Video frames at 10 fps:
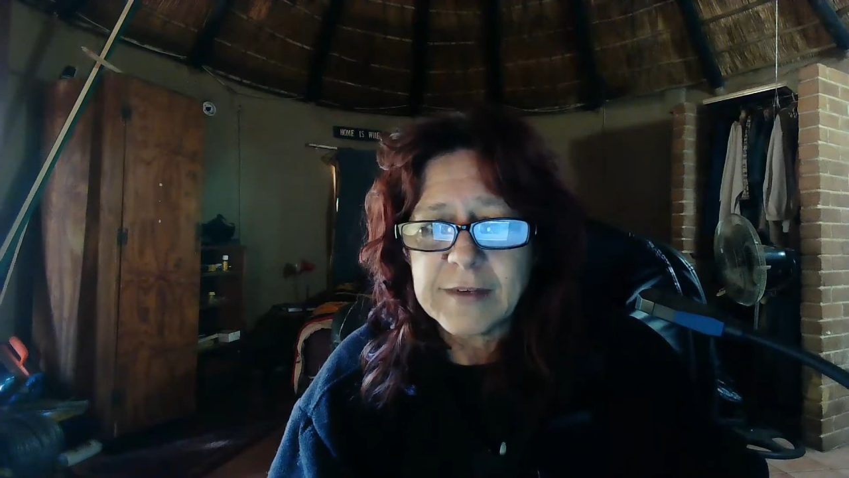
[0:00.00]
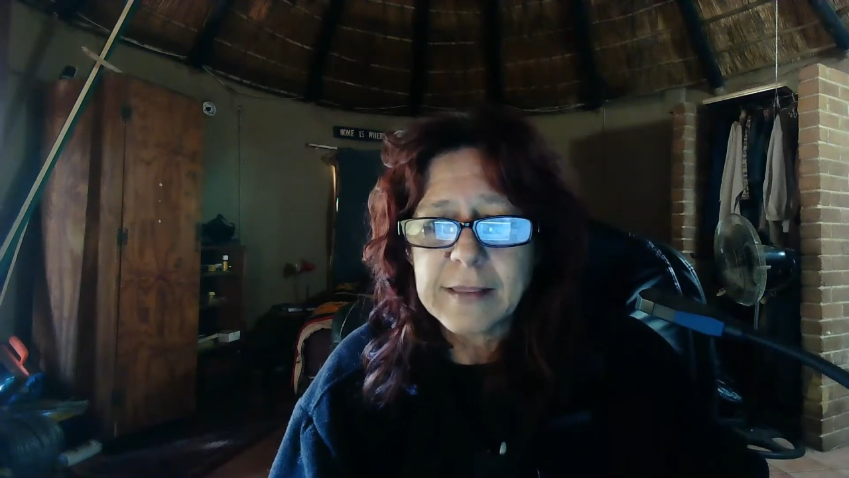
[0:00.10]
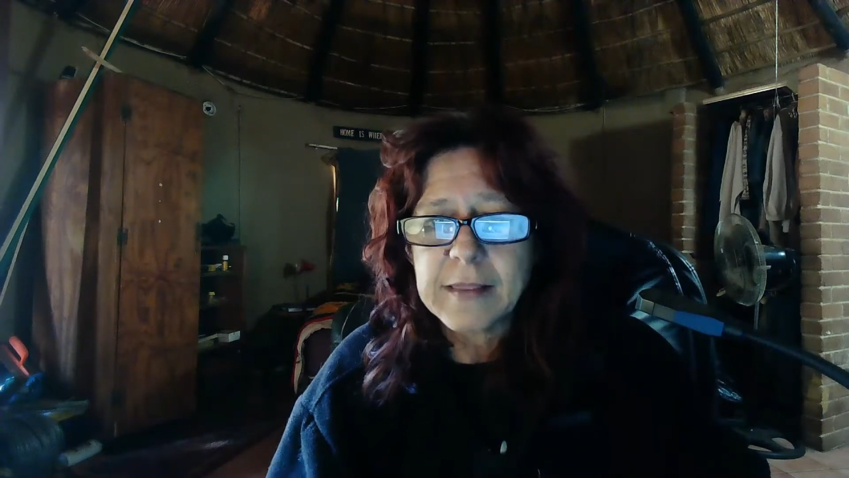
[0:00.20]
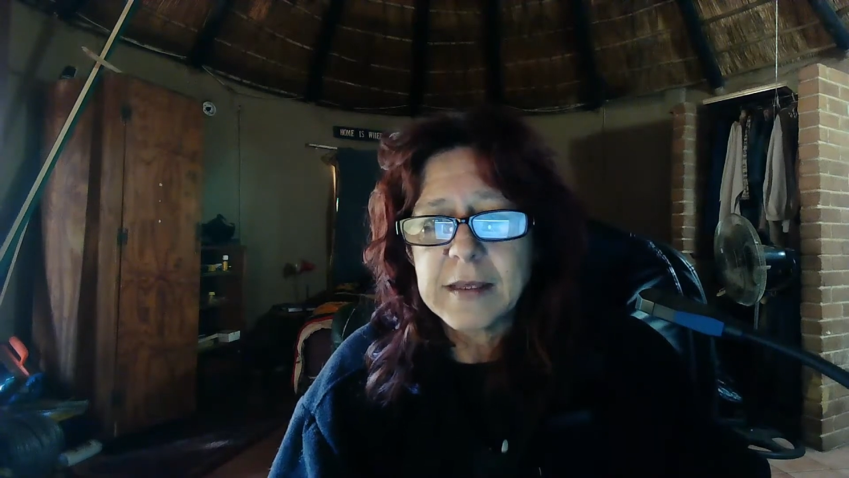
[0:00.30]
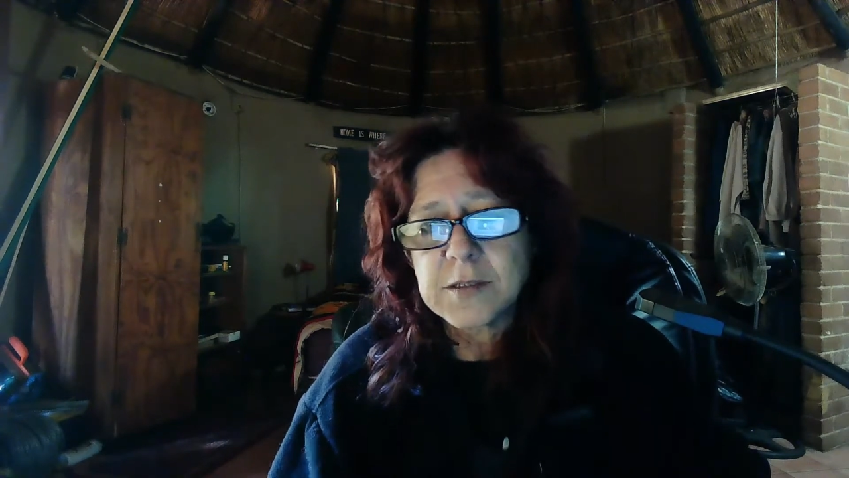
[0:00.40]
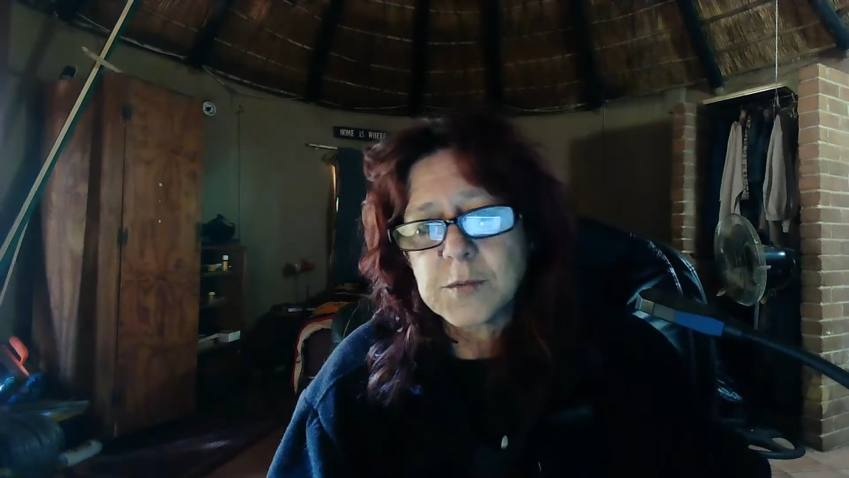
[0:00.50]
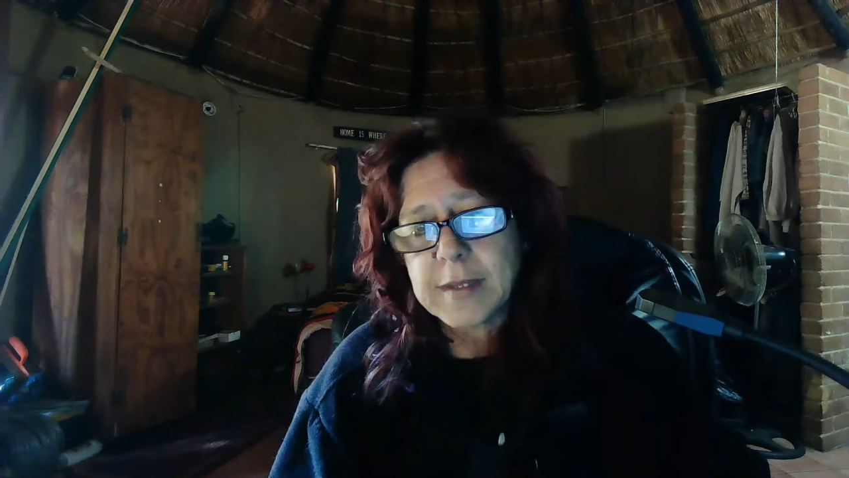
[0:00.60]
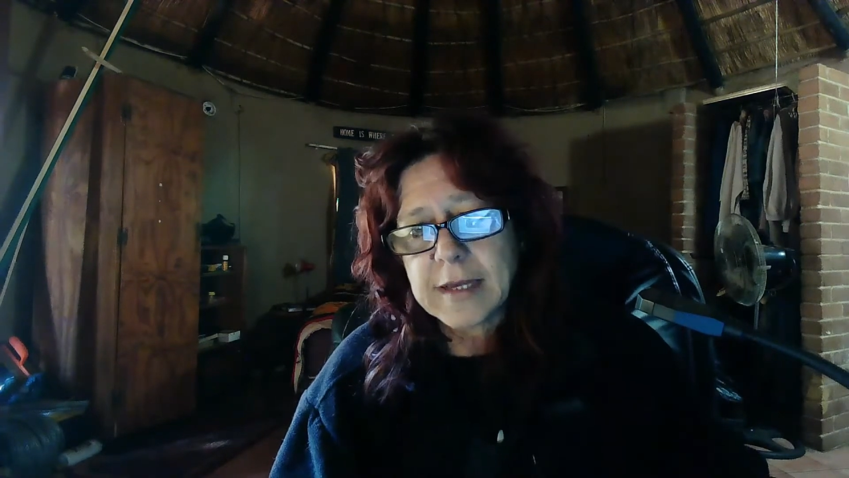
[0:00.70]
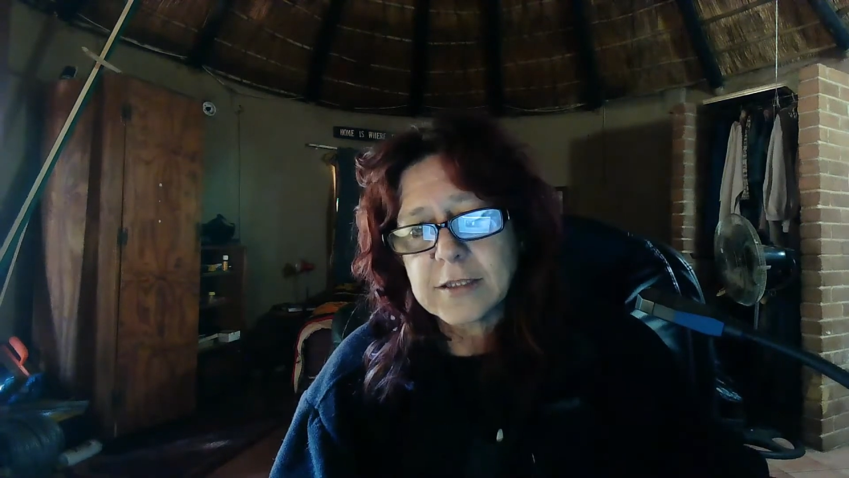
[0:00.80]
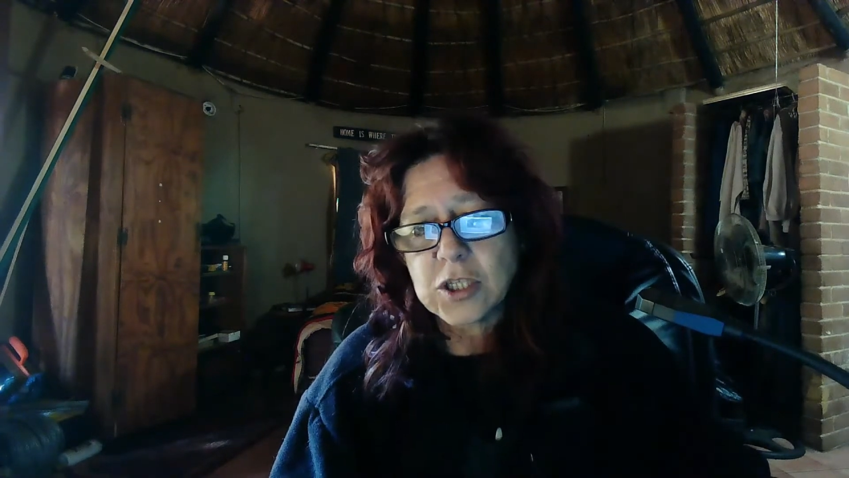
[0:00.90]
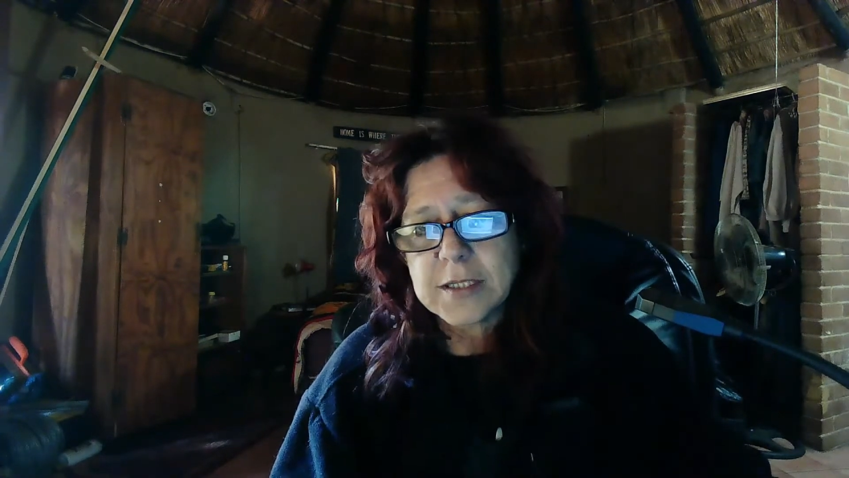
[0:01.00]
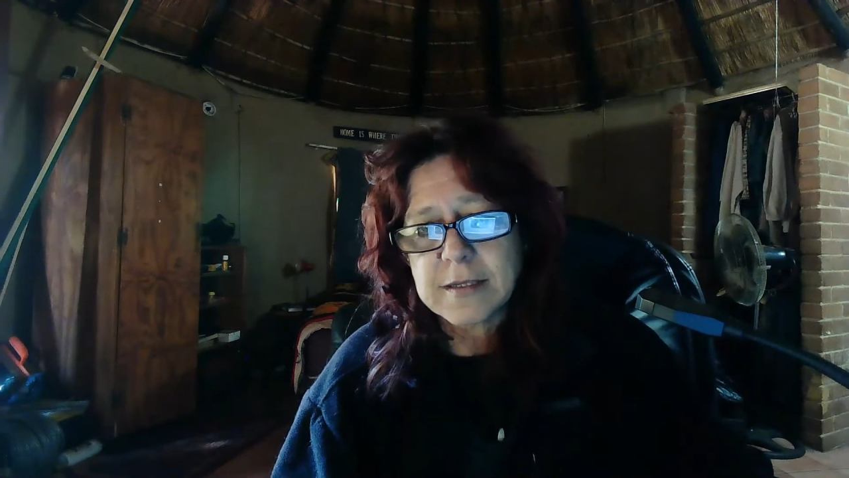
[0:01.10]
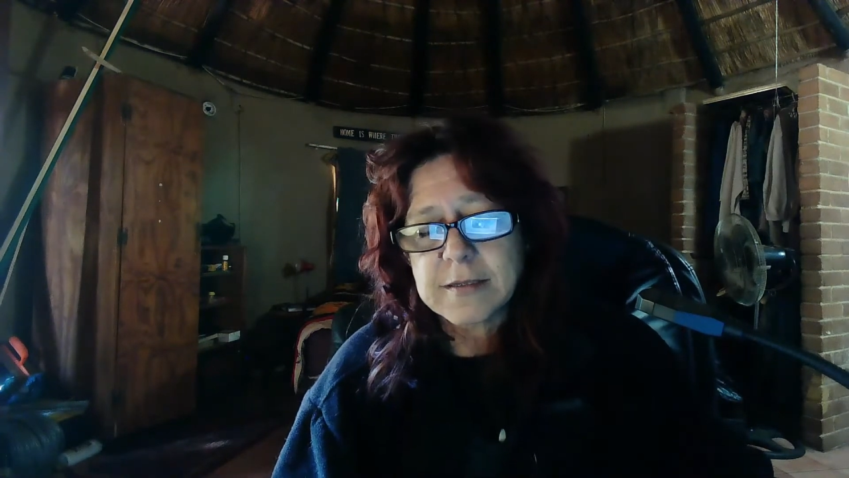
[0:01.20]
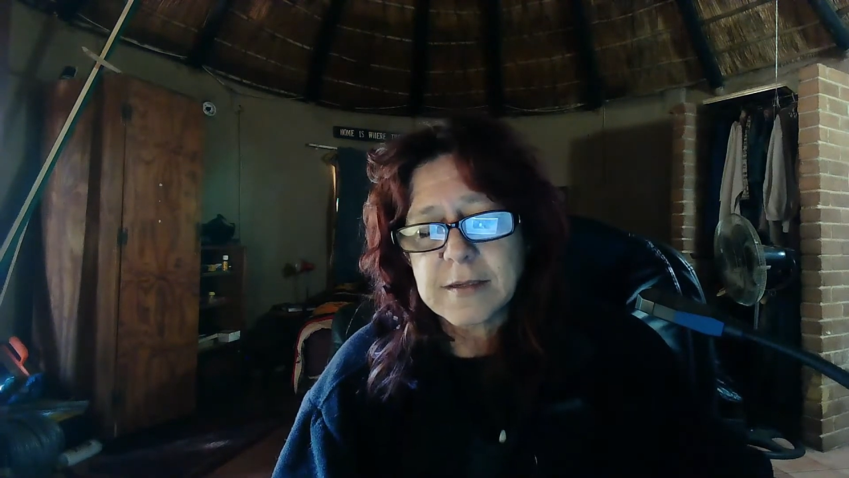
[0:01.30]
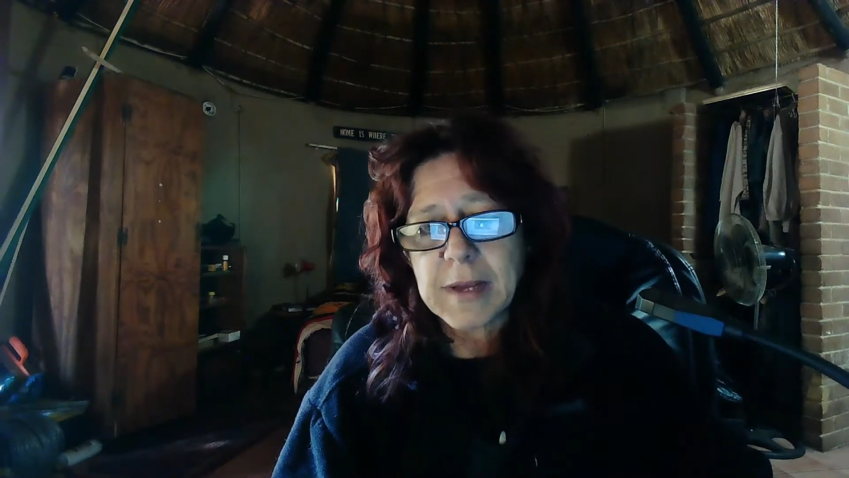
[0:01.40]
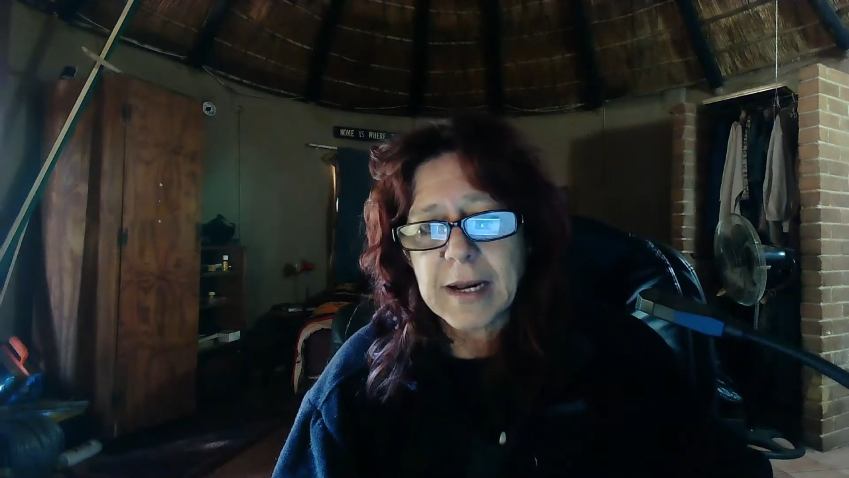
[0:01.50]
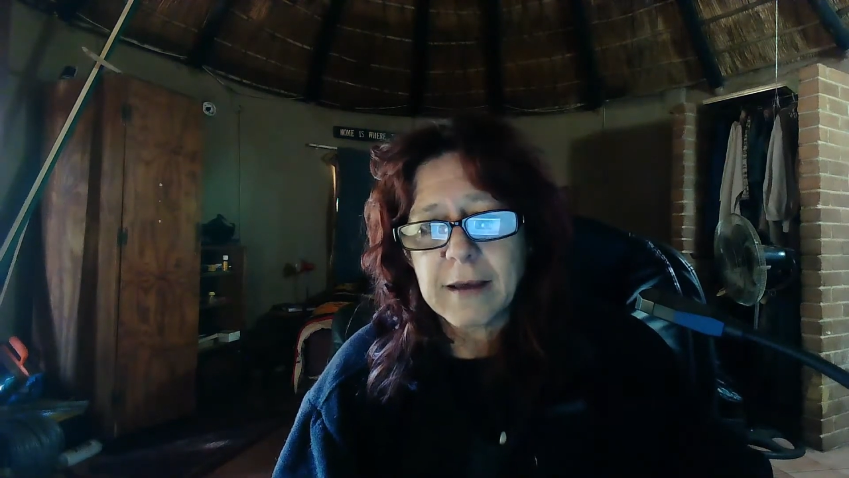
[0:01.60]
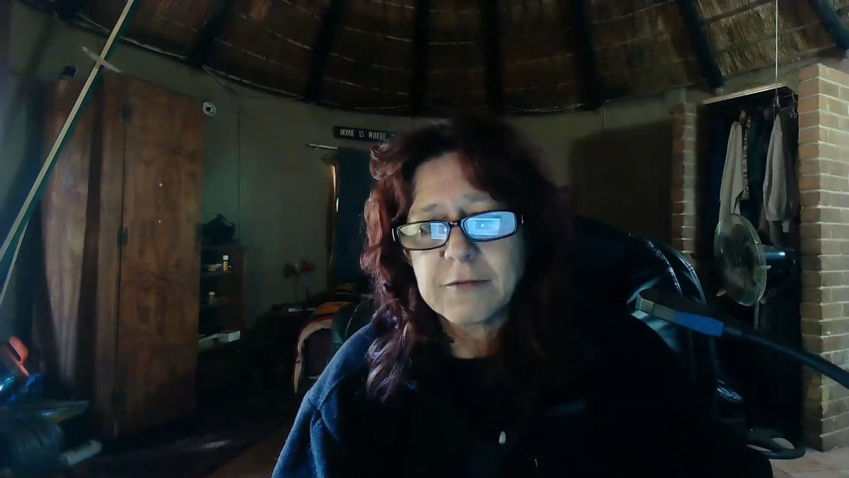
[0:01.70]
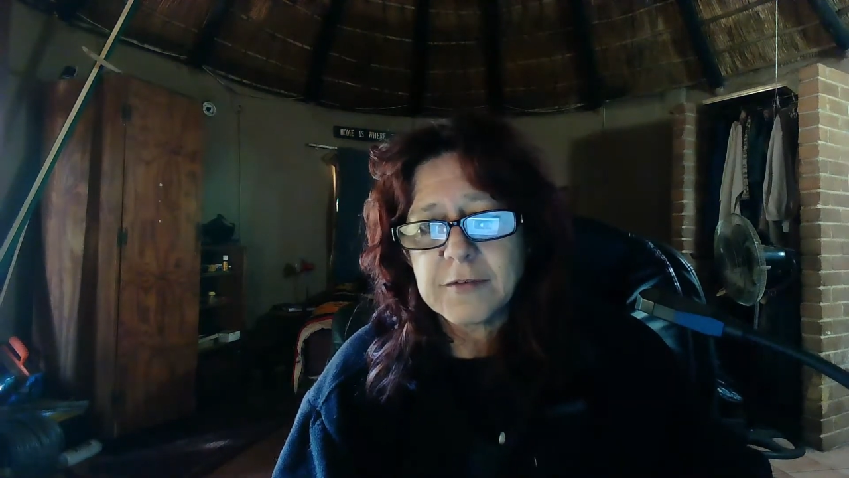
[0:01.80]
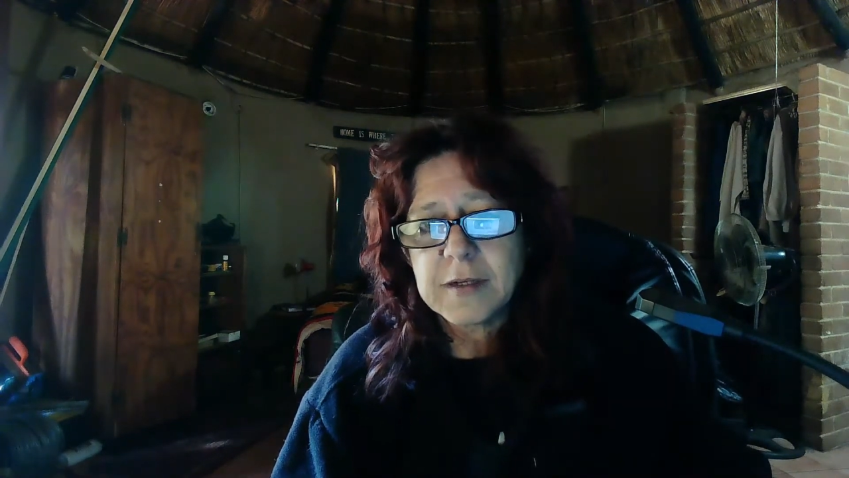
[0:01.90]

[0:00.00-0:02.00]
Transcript: done things without Jesus in my life.